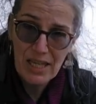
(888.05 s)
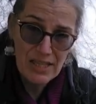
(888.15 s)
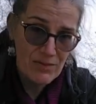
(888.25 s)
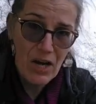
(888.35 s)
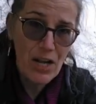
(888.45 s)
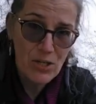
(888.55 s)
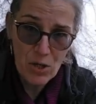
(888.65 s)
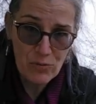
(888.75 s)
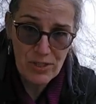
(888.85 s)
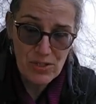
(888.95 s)
They've got
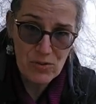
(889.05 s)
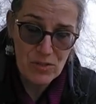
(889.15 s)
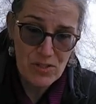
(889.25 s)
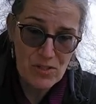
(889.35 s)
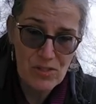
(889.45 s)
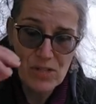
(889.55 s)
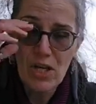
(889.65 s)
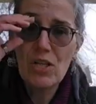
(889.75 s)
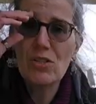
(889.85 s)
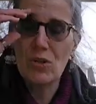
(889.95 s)
no resources.
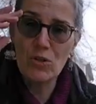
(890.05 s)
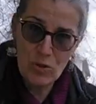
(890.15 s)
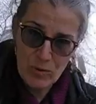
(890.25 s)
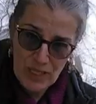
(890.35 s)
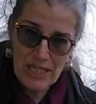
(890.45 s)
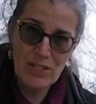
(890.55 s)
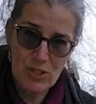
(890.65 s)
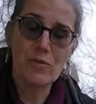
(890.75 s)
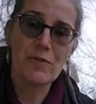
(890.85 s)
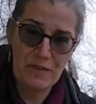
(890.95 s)
So you need
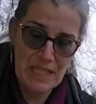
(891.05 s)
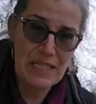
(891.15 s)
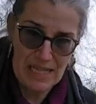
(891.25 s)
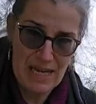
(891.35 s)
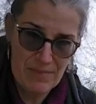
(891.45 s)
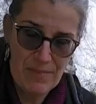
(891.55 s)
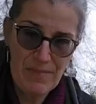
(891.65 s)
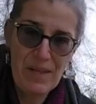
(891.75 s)
to feed them,